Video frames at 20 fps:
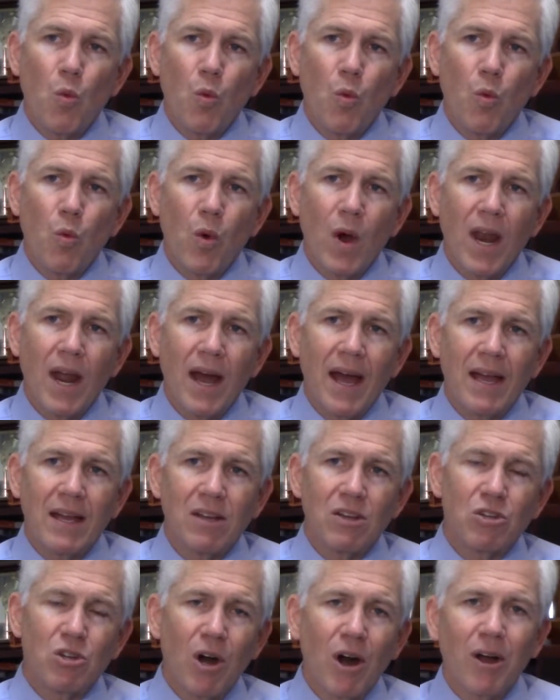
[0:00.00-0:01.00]
When I
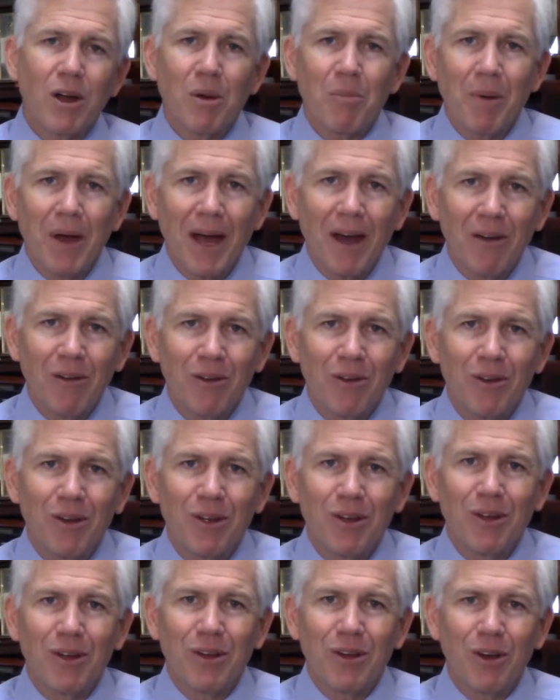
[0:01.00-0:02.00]
talk about
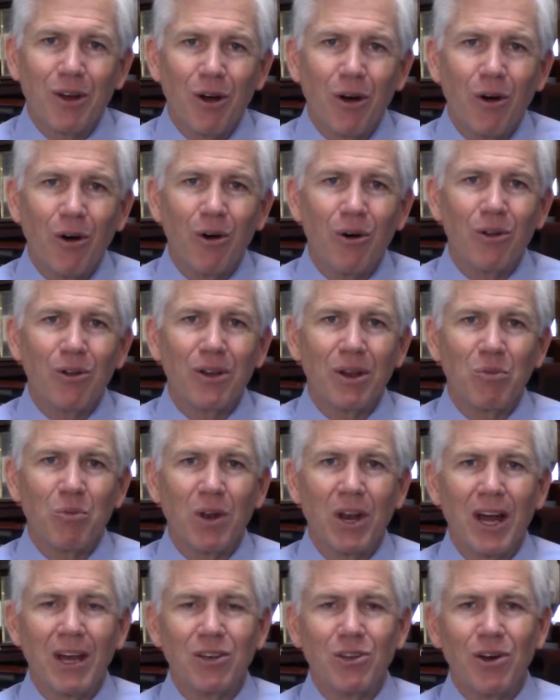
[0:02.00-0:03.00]
gold and
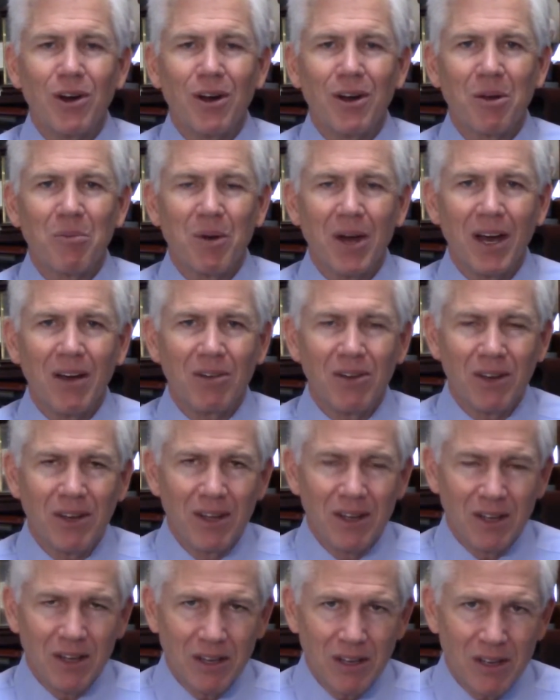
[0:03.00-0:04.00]
when I talk about
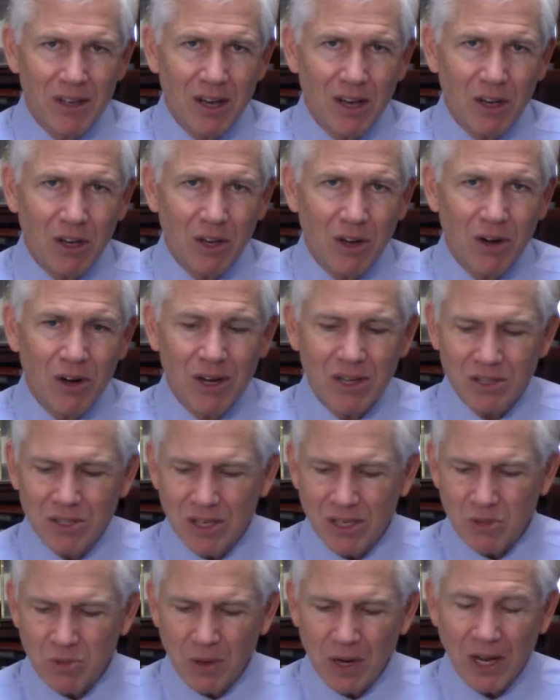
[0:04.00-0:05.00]

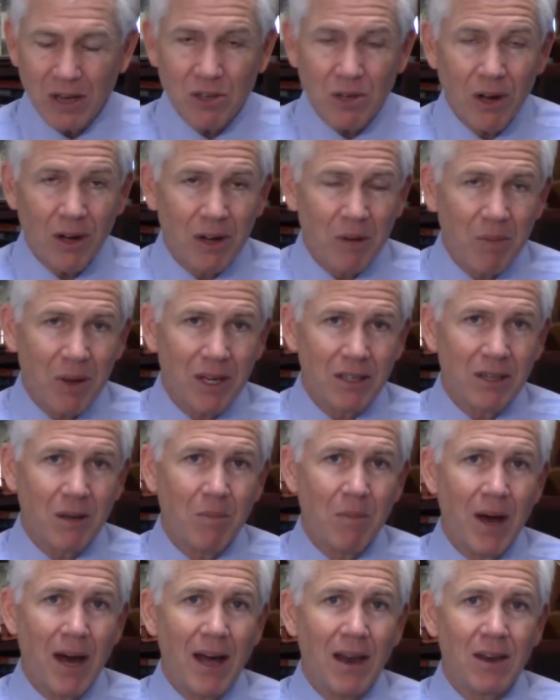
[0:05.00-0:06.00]
currencies, when I talk about
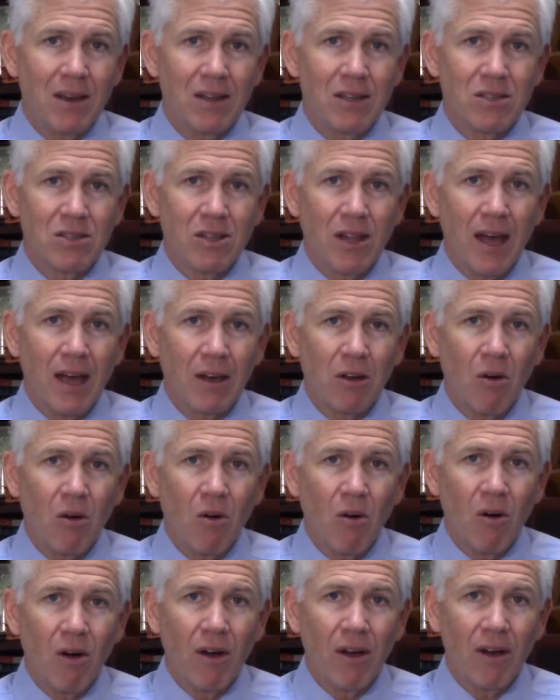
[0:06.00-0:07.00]
commodities like
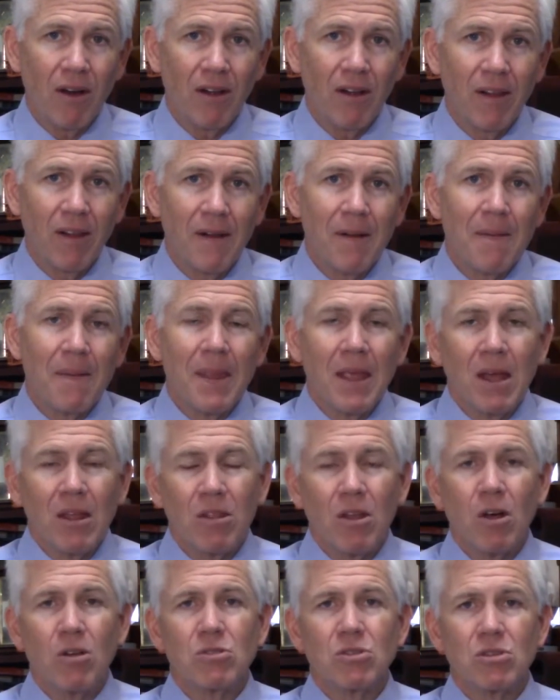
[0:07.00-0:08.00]
oil,
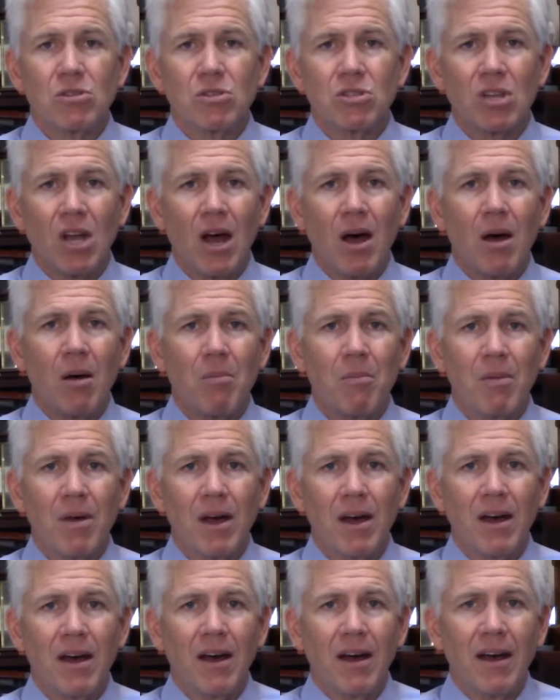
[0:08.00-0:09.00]
those are some
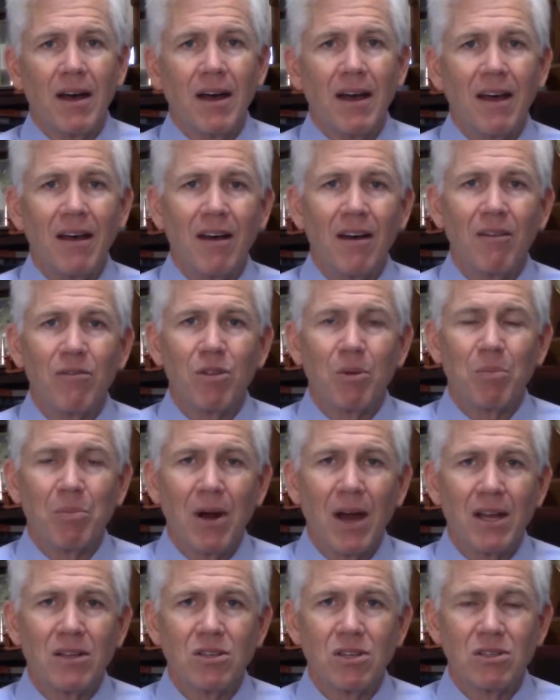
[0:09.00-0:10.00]
of the
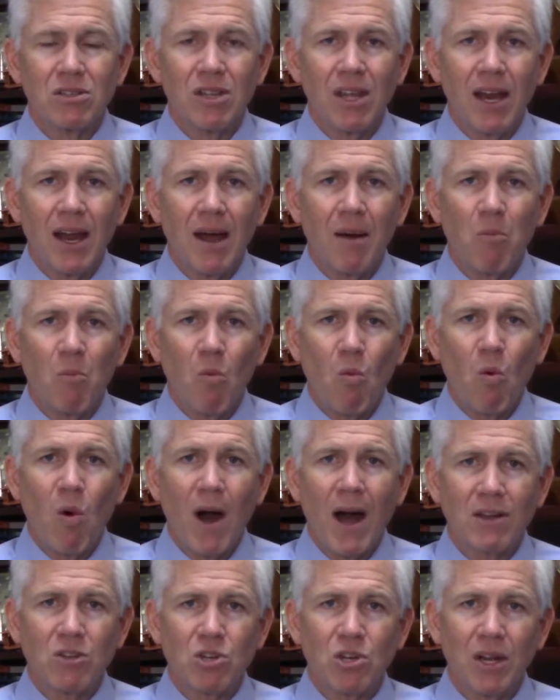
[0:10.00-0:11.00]
prices that I'm
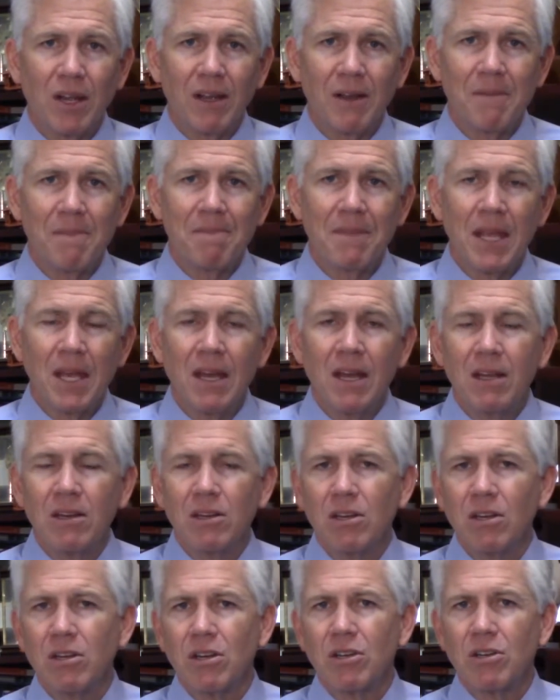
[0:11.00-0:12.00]
watching
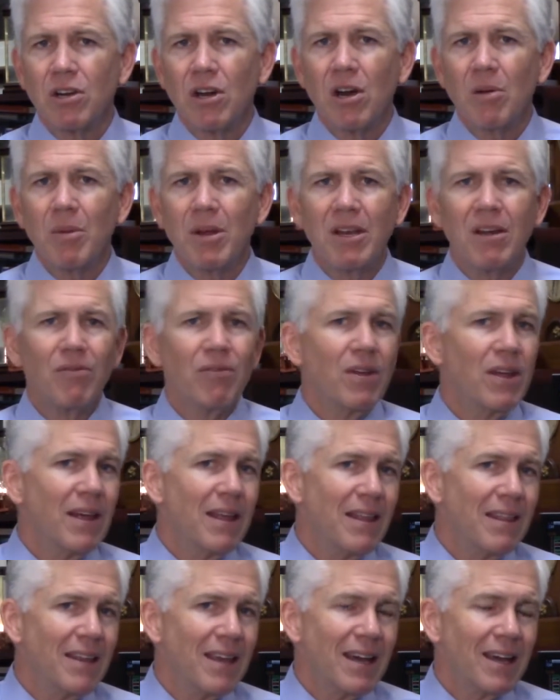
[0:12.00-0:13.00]
to determine if
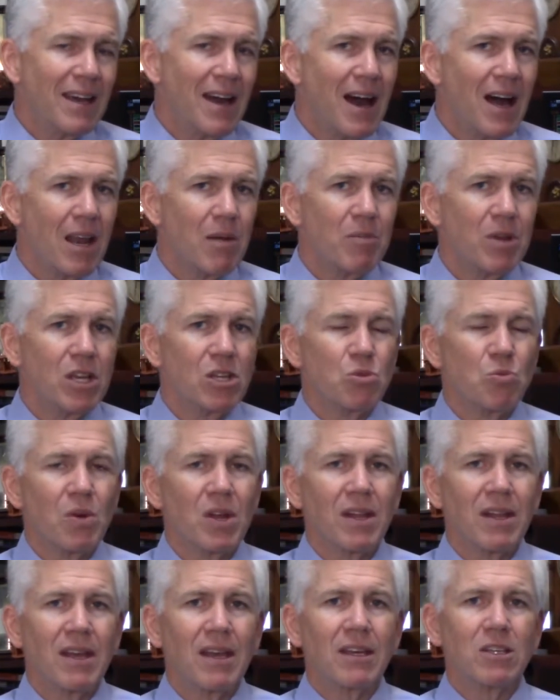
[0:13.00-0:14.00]
the economy is
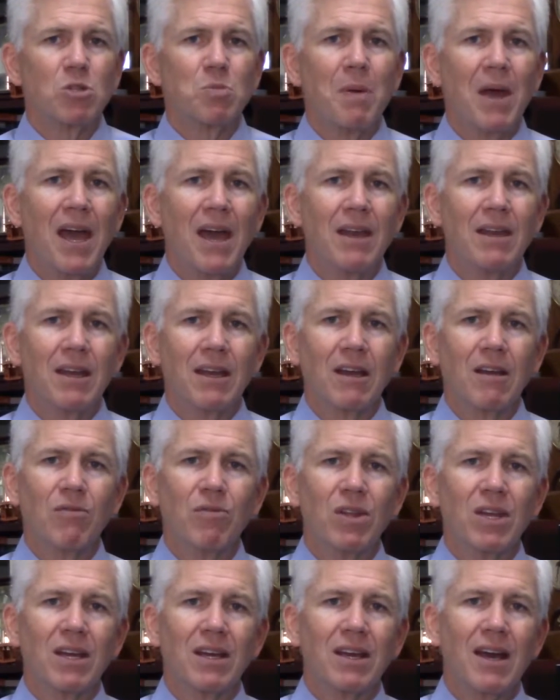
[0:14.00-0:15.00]
really expanding, if
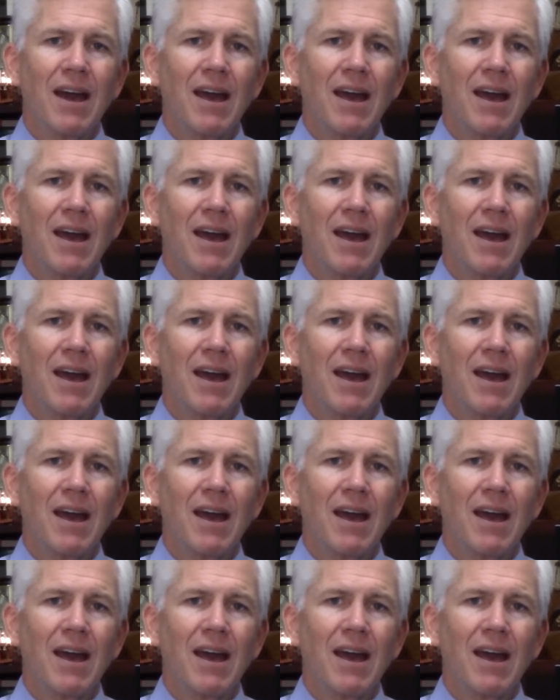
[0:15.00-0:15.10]
the